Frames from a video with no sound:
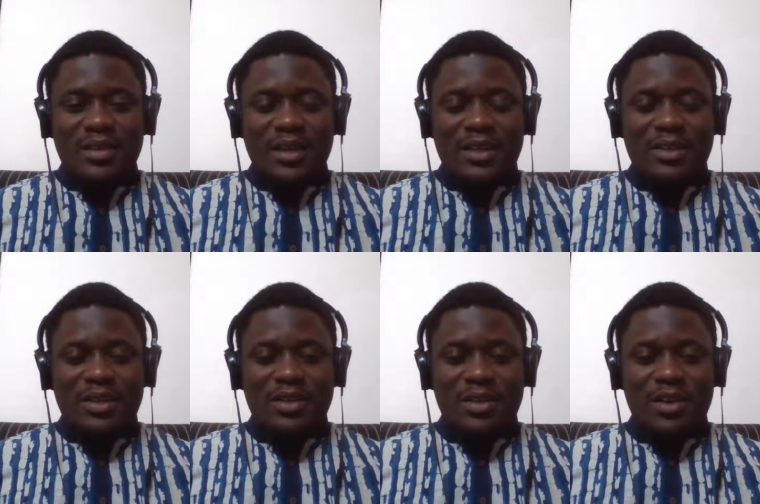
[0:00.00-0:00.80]
I
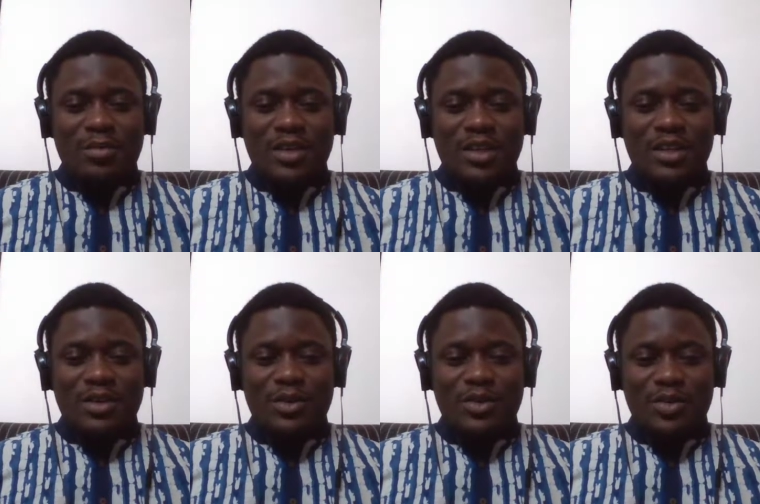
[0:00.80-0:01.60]
think, commonly
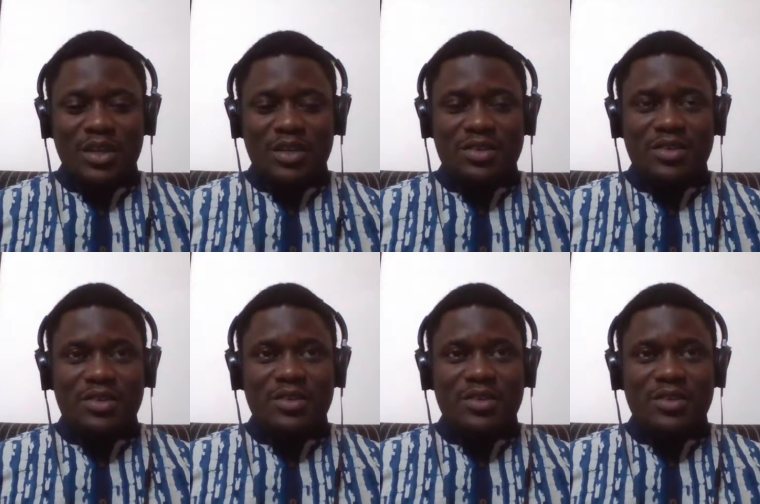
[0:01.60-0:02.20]
agreed